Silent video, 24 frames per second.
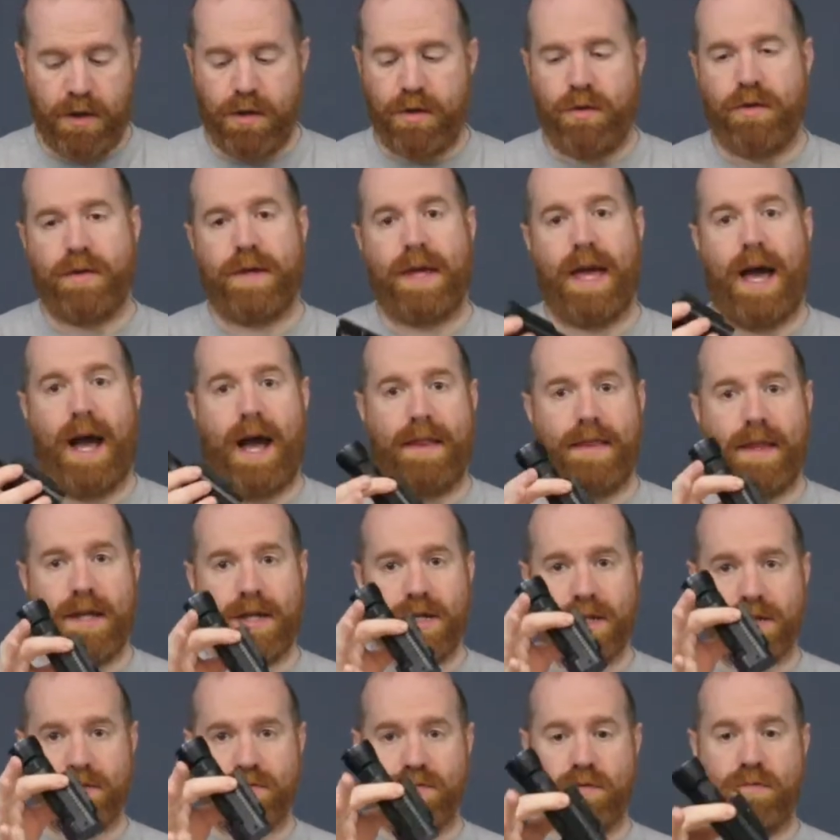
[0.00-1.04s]
you can then
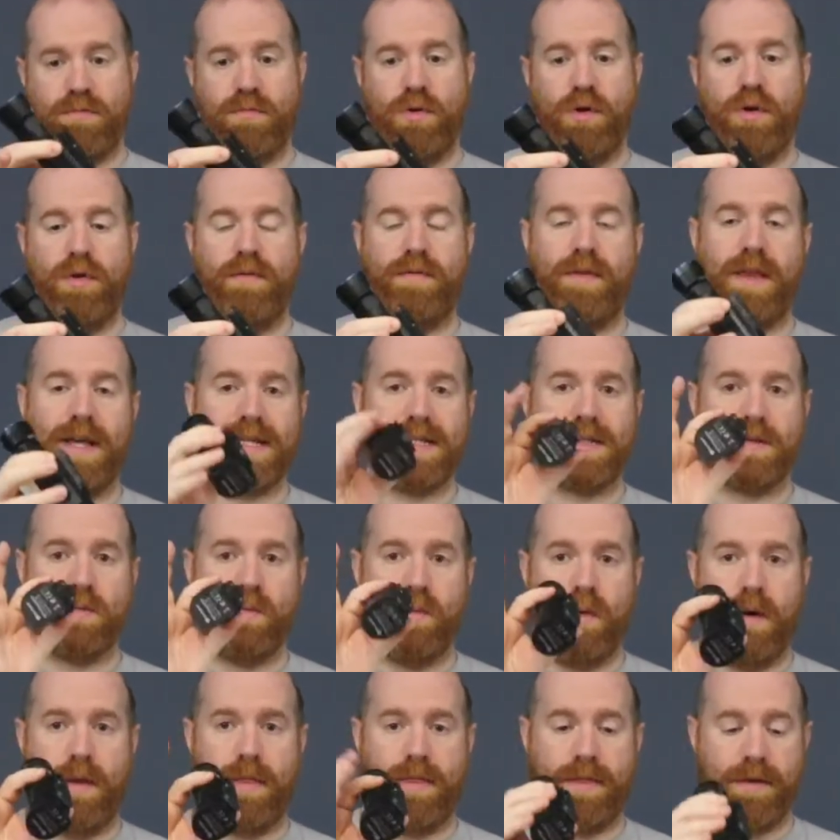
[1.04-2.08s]
just remove this
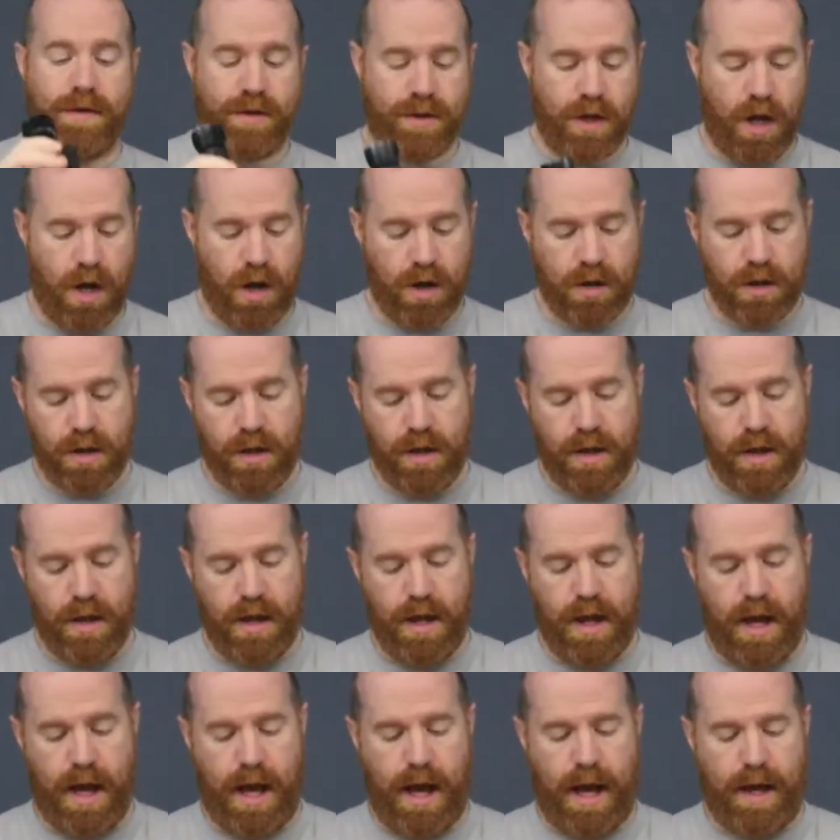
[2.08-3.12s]
with the dock
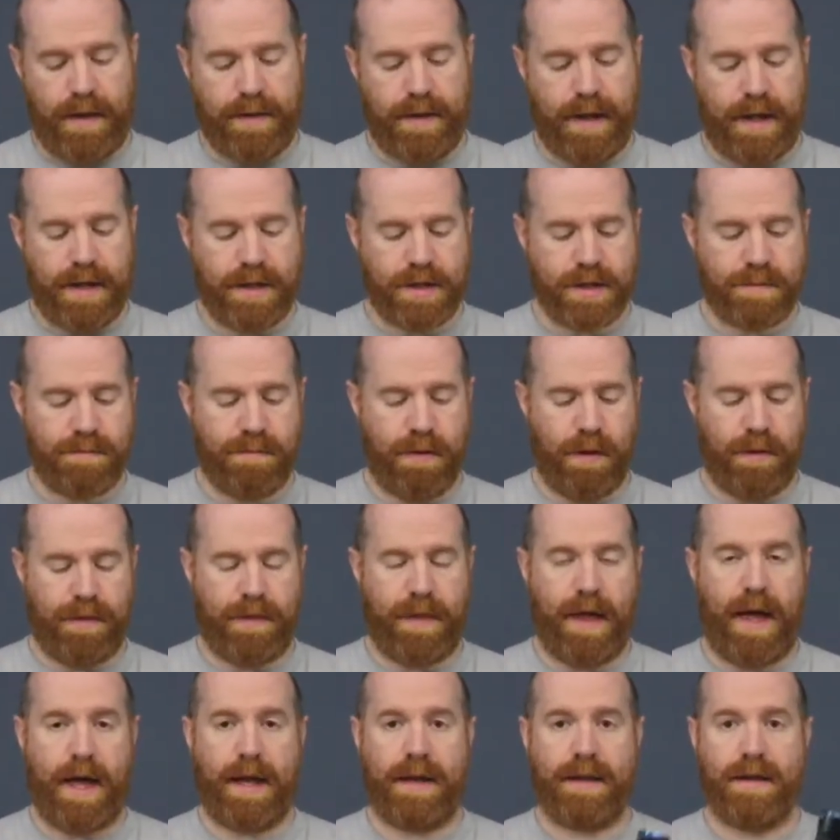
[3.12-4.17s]
and then just put
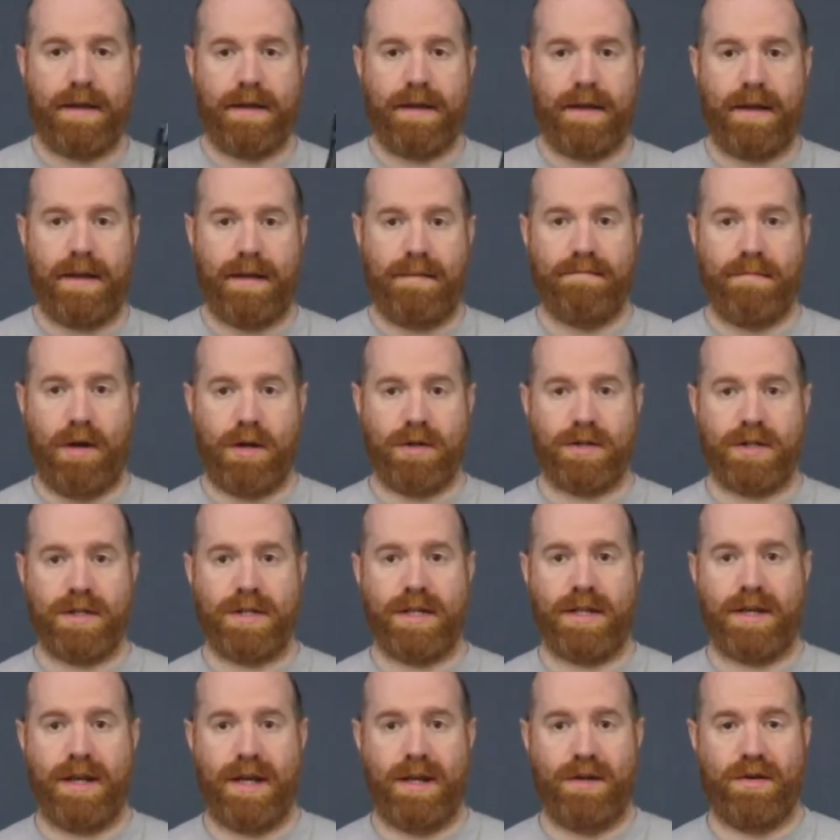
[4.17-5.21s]
that
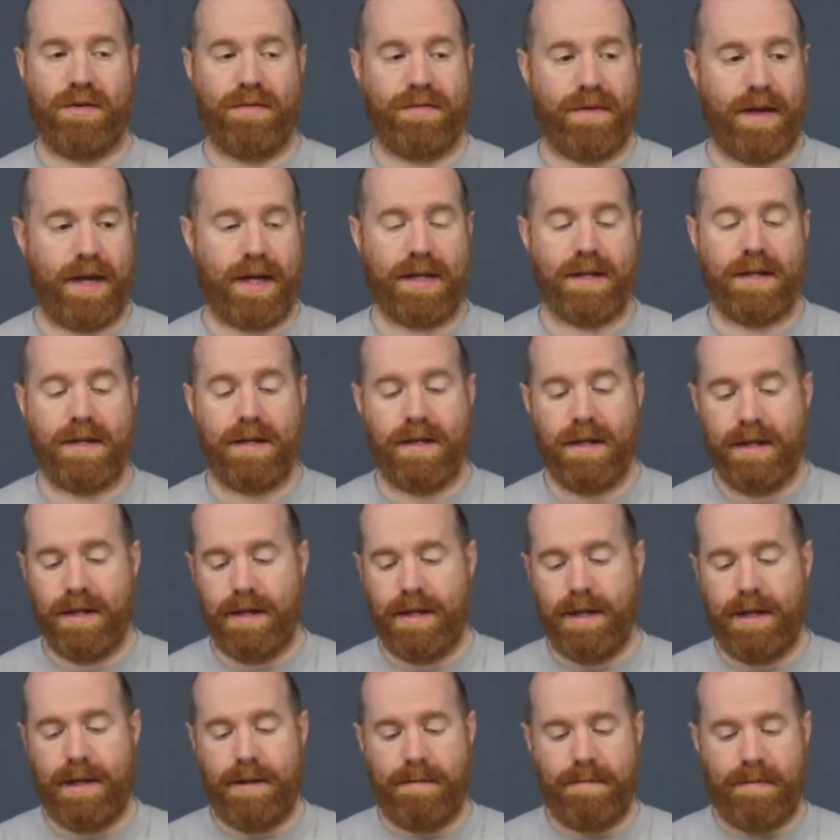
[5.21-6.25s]
mounted in your vehicle
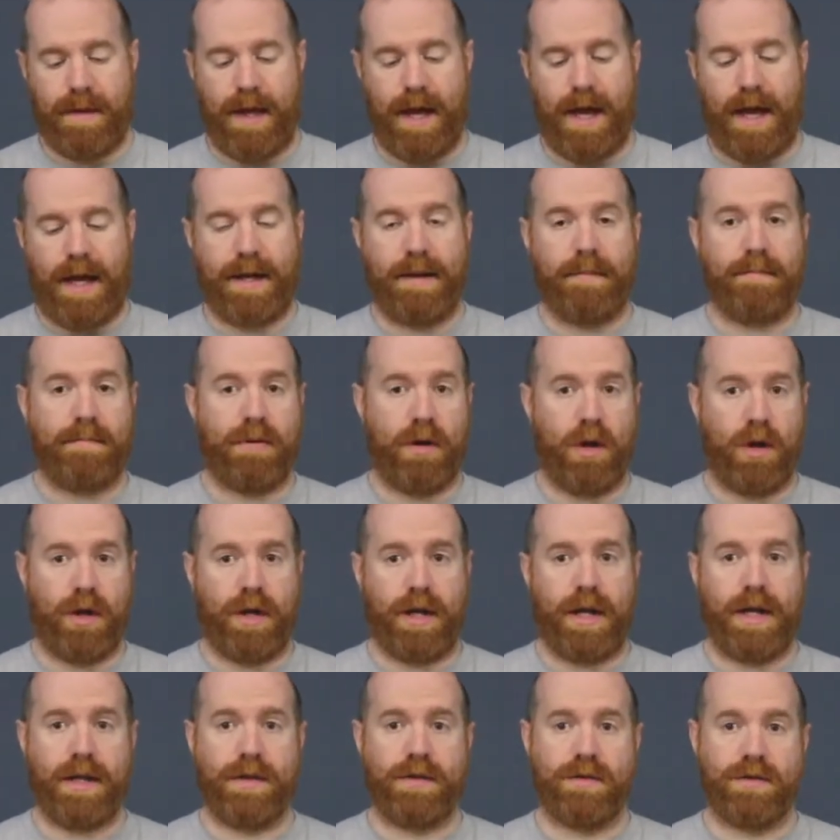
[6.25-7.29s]
and plug
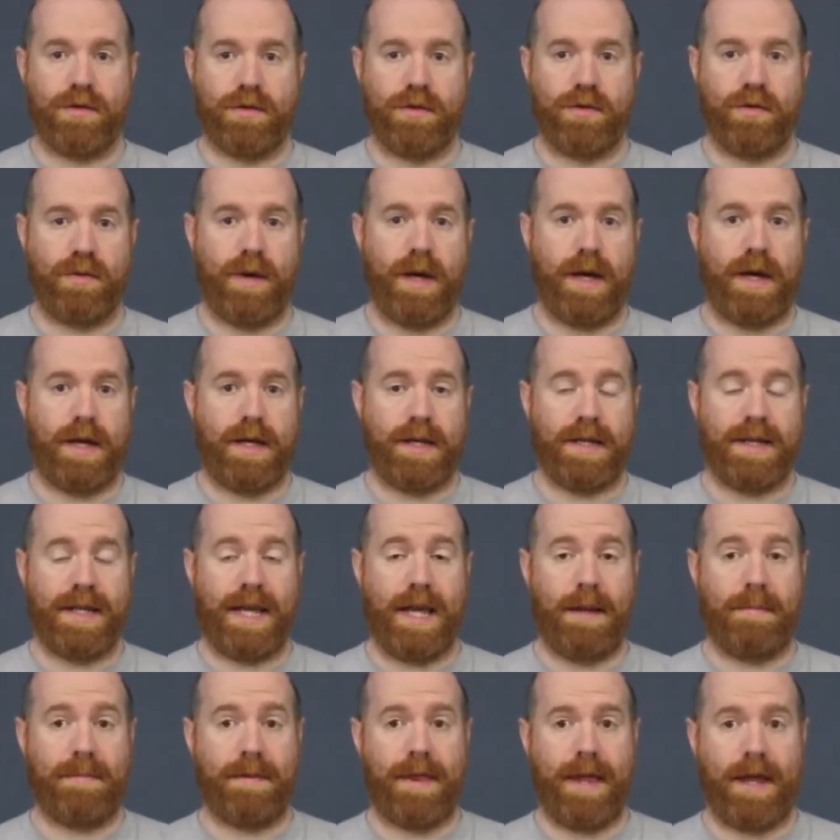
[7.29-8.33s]
it in to
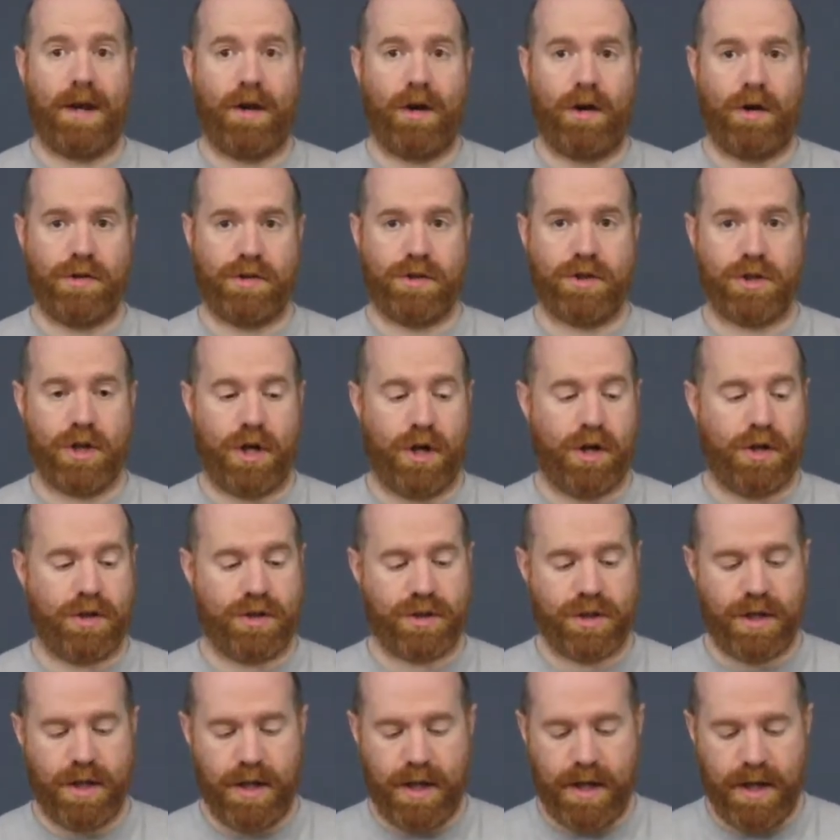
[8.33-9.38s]
keep it then on charge.